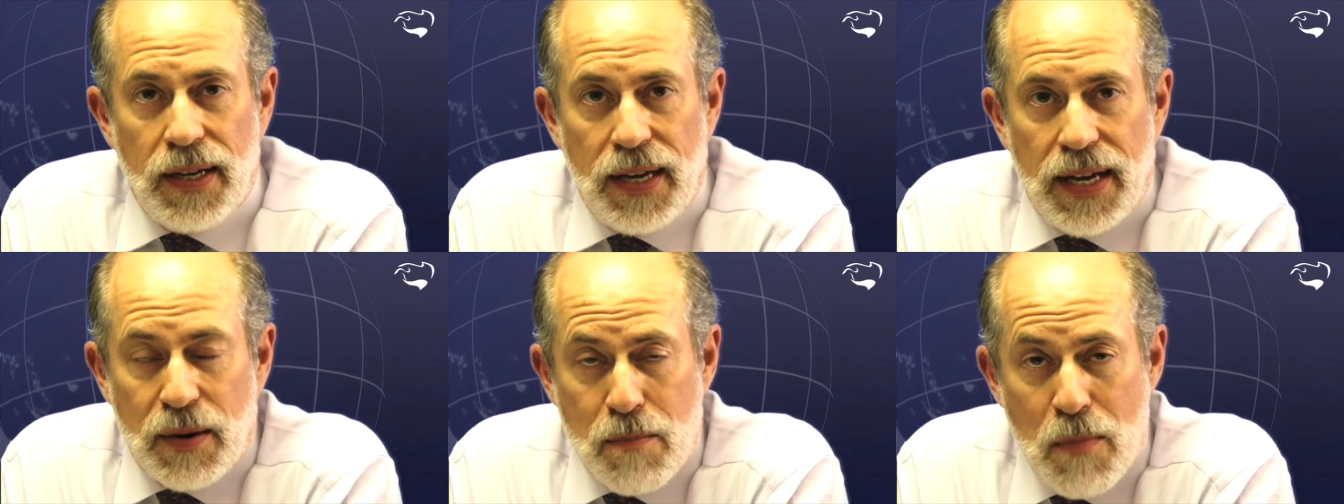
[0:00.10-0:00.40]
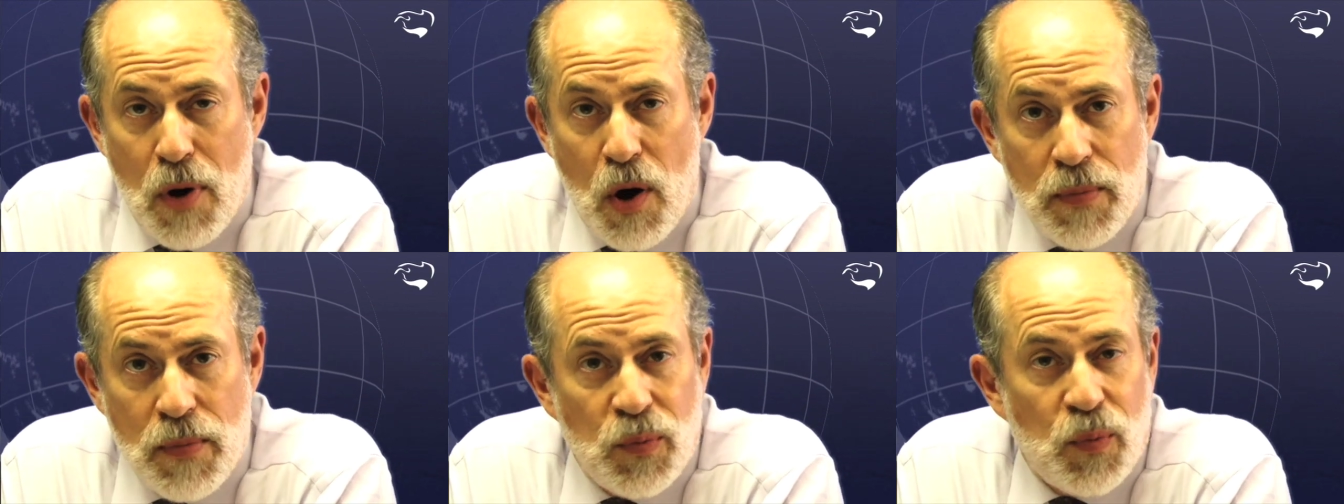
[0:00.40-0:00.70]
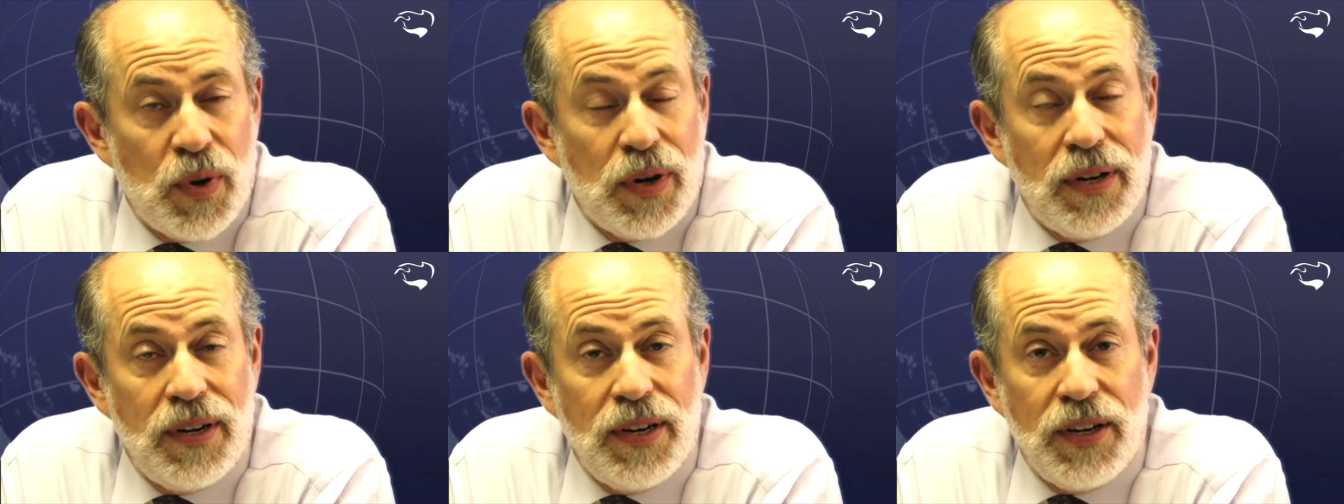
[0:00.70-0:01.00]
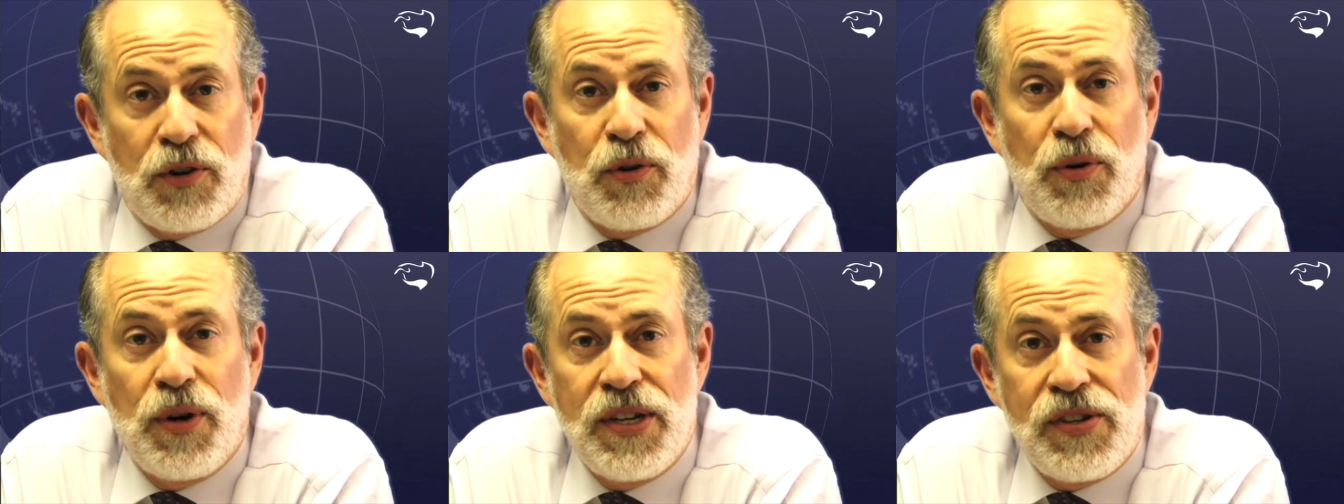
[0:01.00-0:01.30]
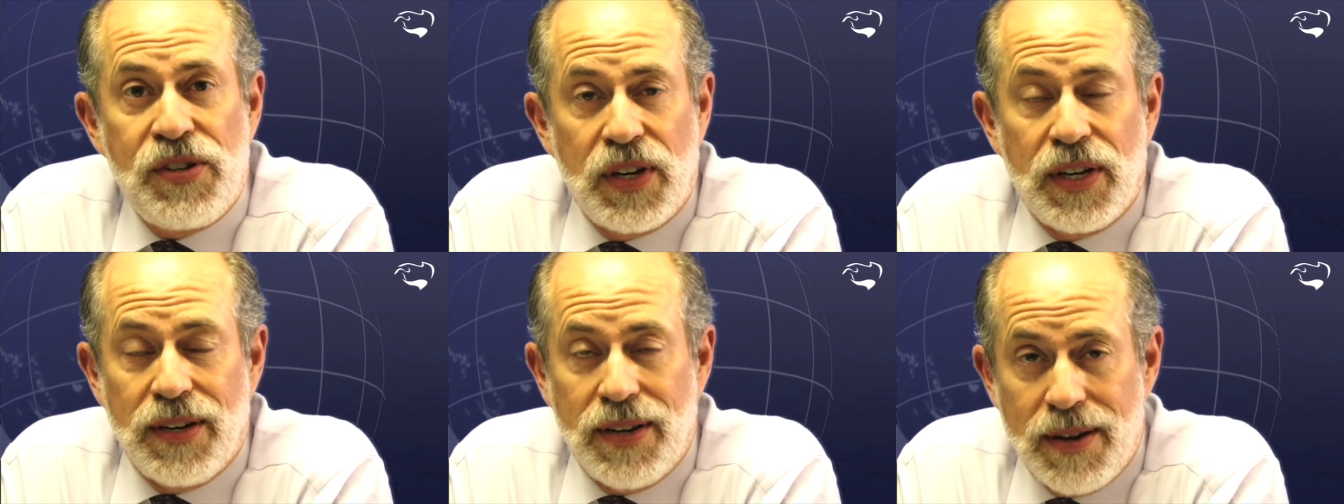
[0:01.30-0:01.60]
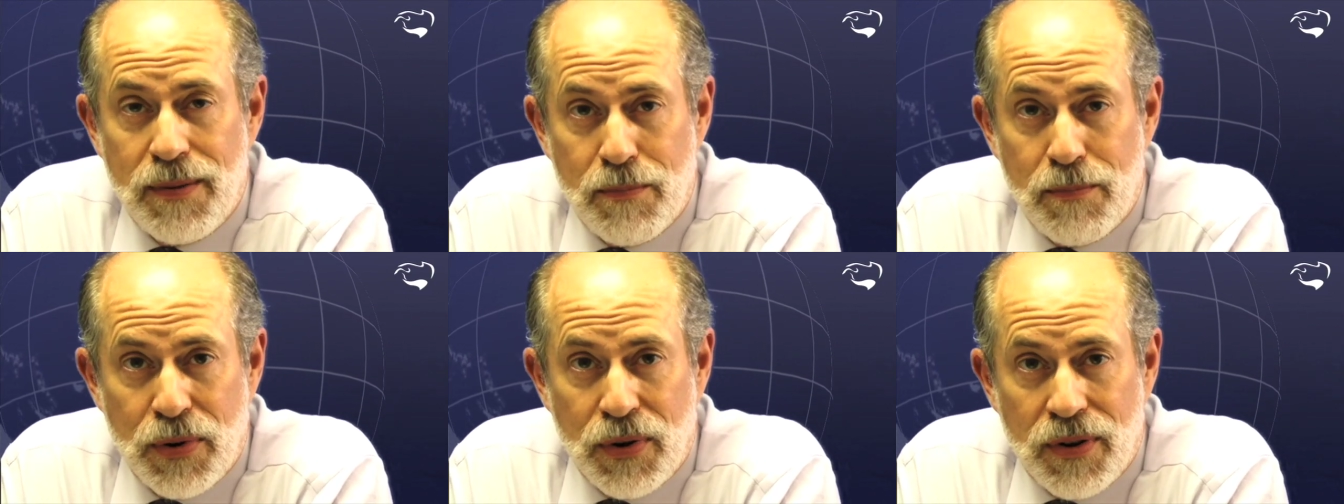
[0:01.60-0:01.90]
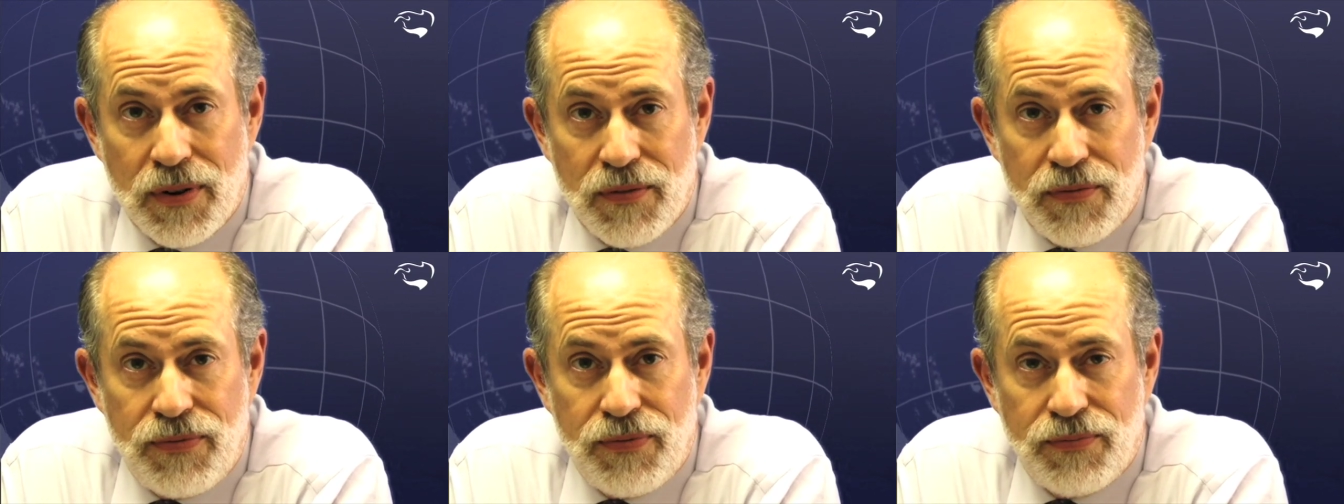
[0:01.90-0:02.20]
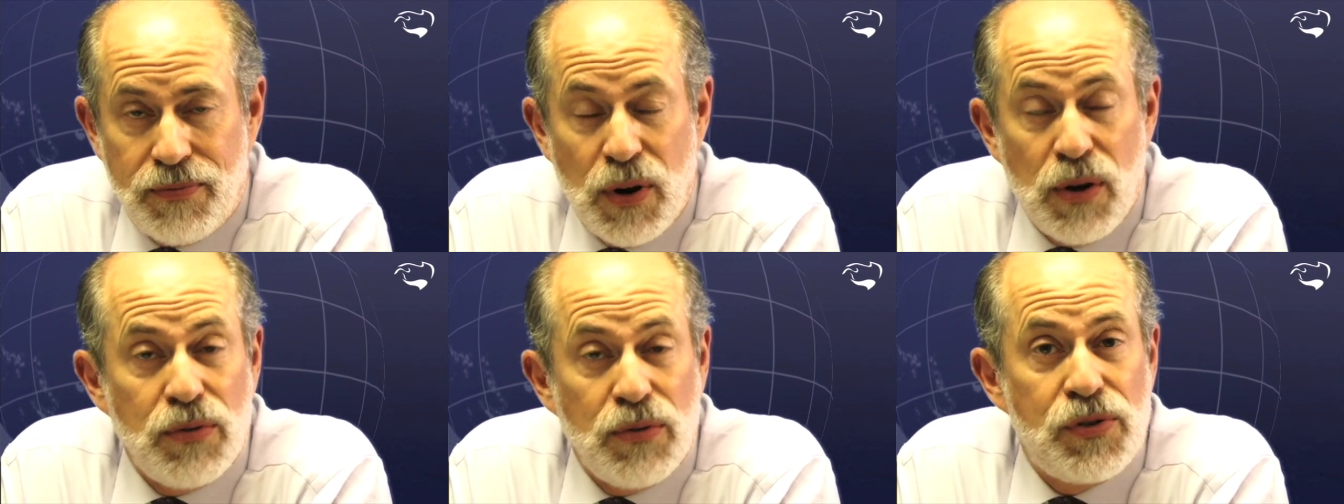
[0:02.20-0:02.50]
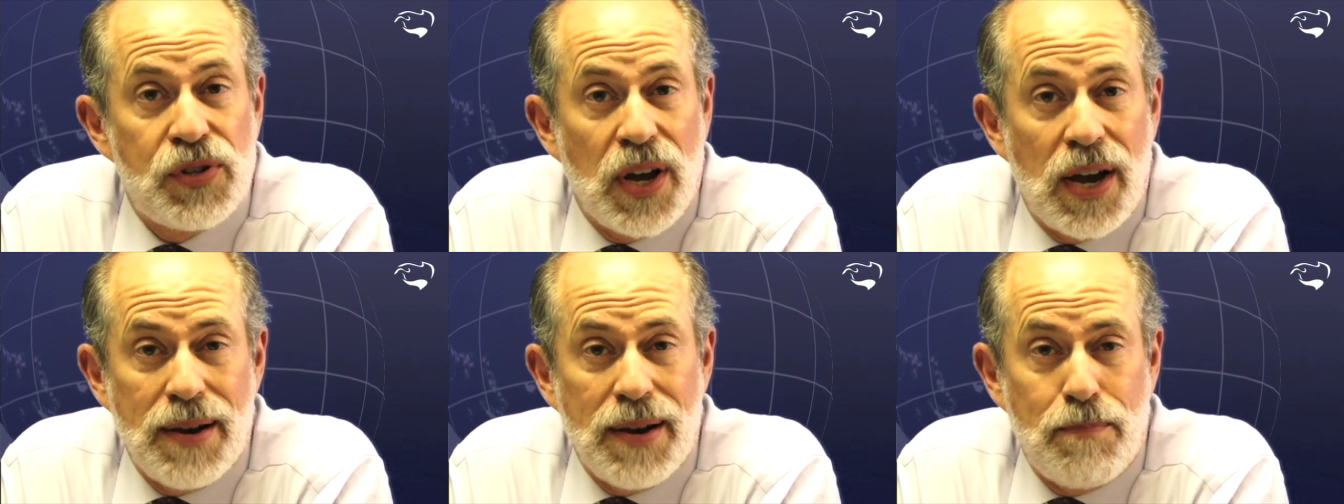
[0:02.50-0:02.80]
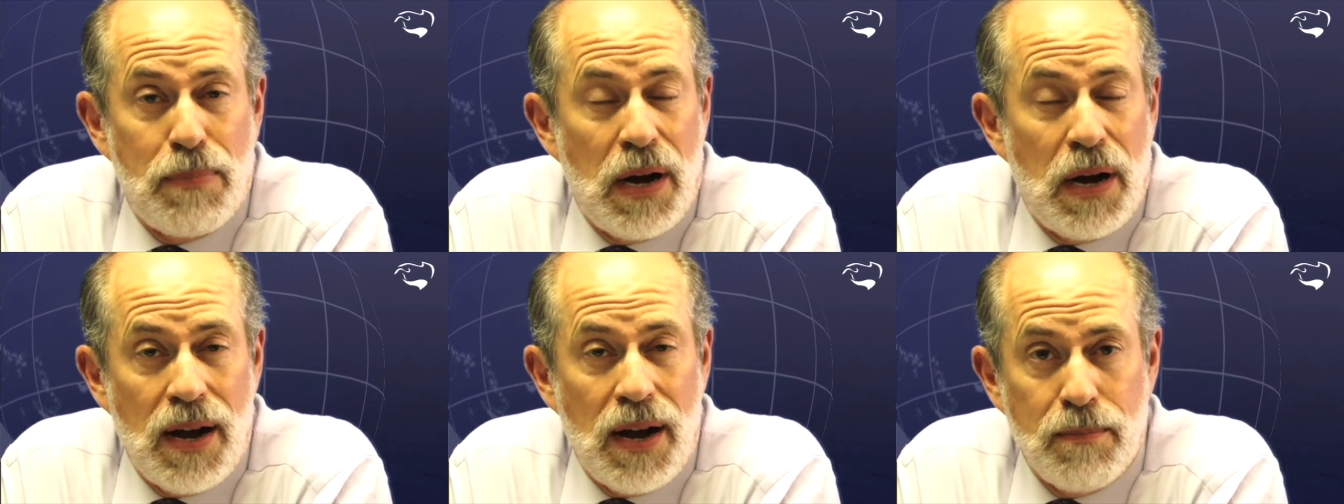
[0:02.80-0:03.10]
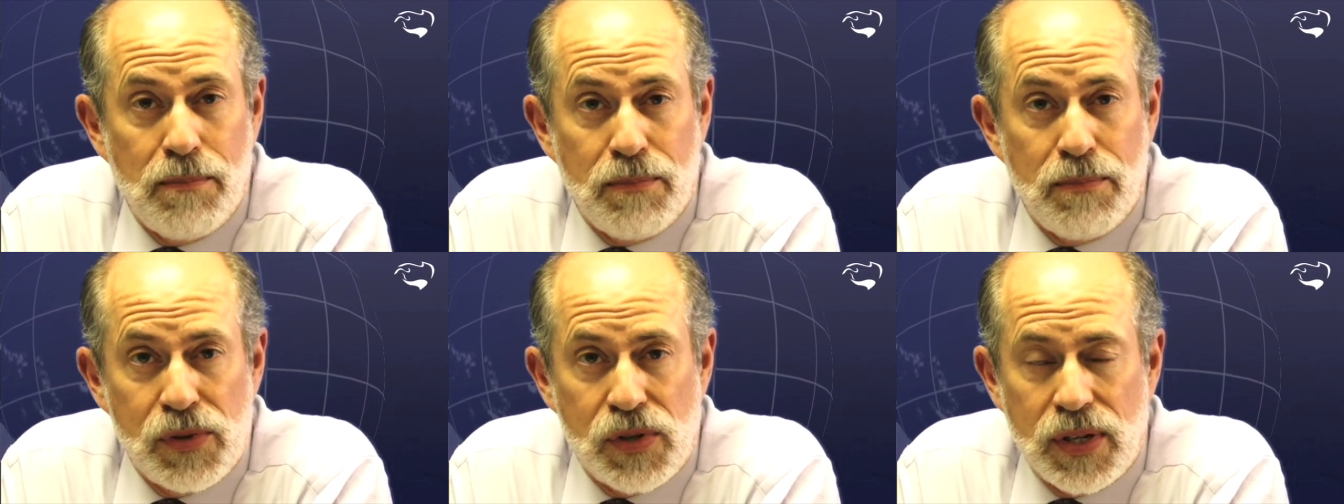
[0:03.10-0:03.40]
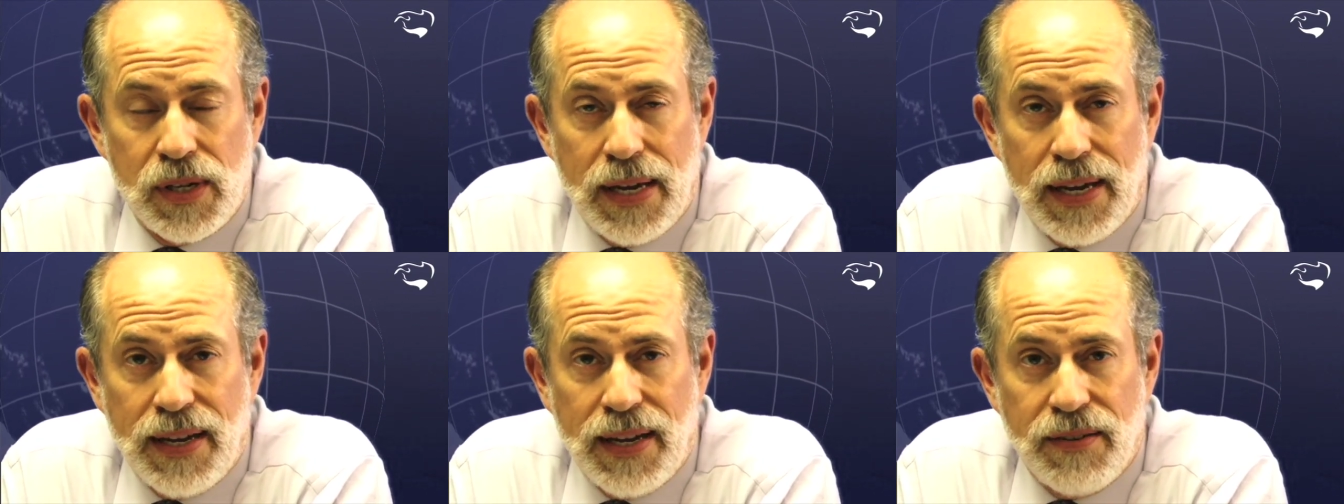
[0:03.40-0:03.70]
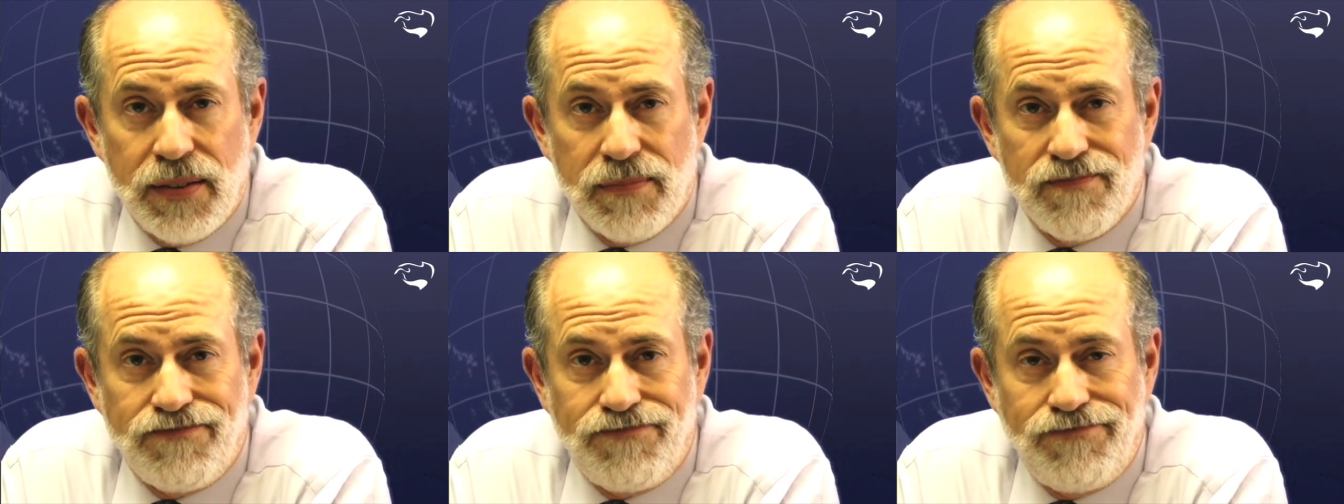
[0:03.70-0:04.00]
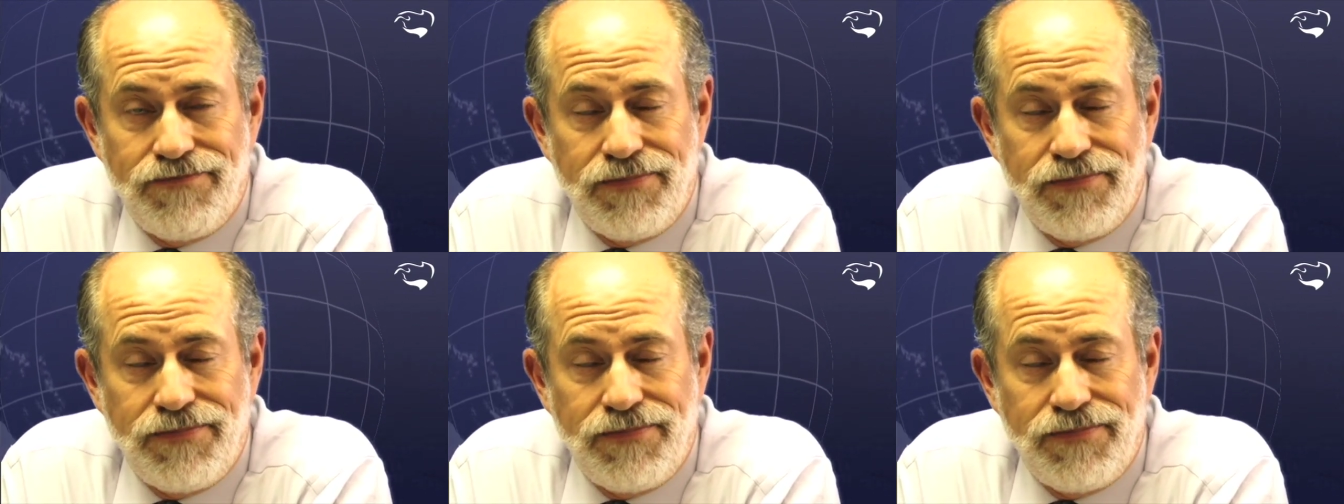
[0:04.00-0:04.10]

At a moment when an increasing number of roadside bombs and